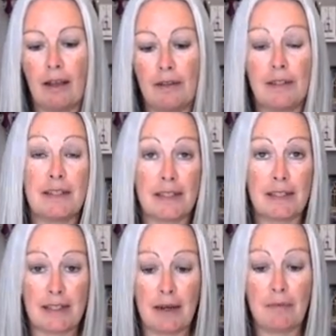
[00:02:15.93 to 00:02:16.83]
and it's the
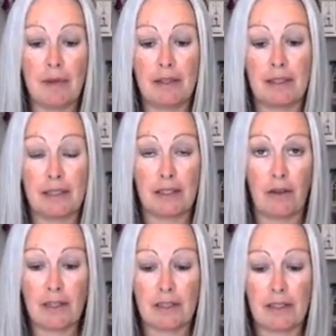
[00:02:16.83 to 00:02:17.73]
same as the
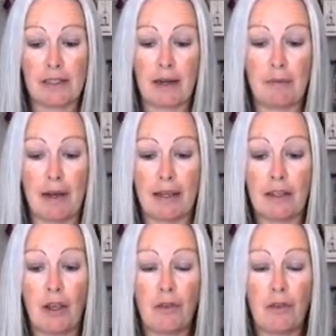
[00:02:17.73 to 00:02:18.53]
sides of the same length.